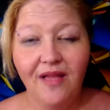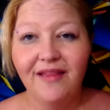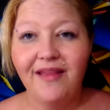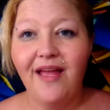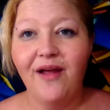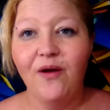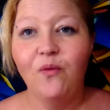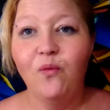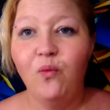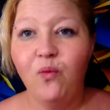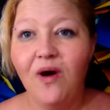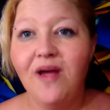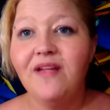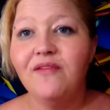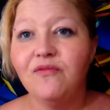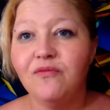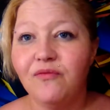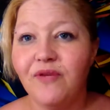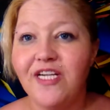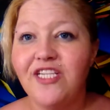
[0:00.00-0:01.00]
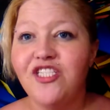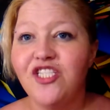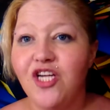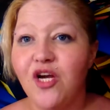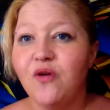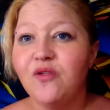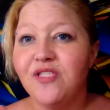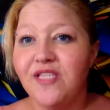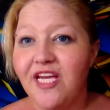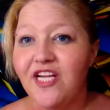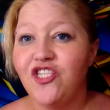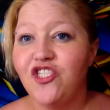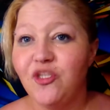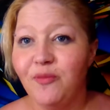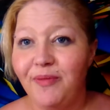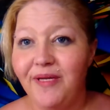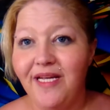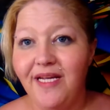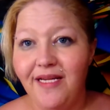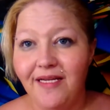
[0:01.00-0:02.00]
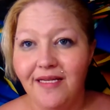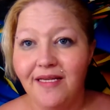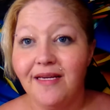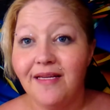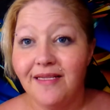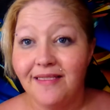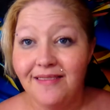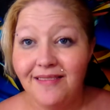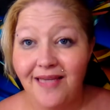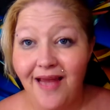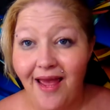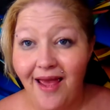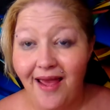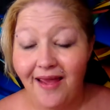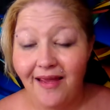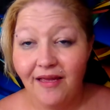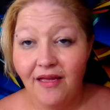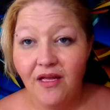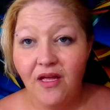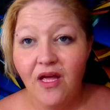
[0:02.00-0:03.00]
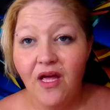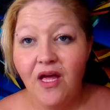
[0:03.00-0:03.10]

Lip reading: like what ratios they should be eating in a day.